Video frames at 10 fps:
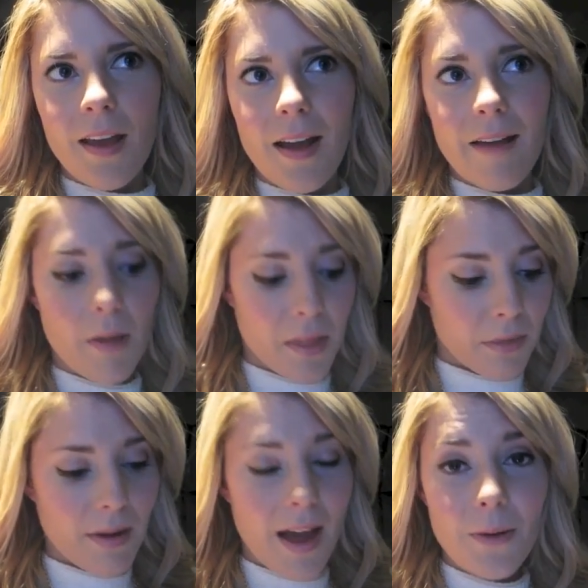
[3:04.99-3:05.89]
I have about
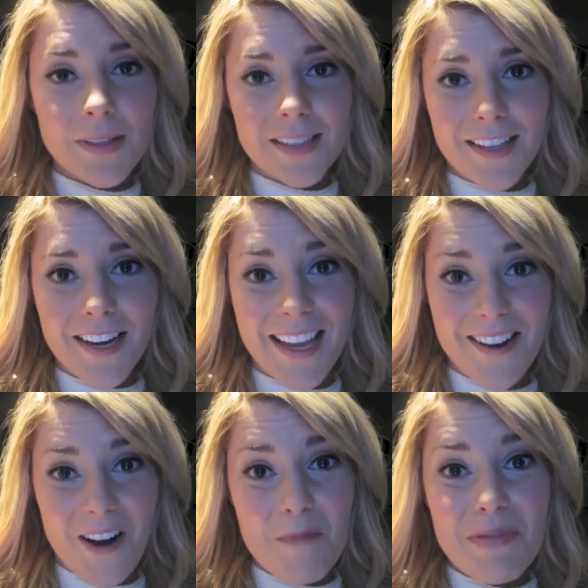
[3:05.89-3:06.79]
three hours and then I get
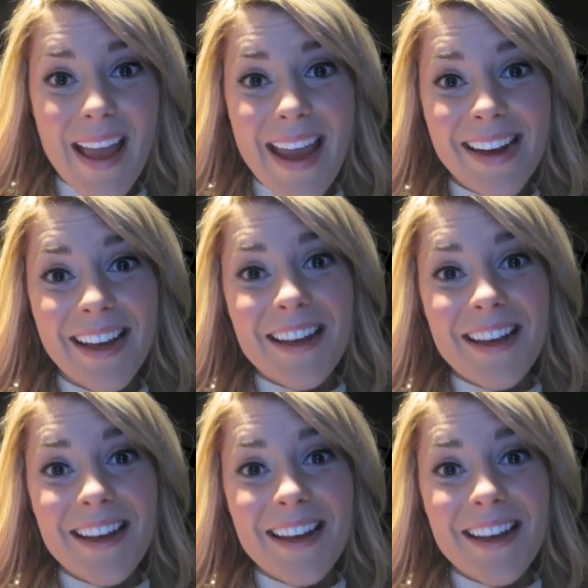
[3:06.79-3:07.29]
on a plane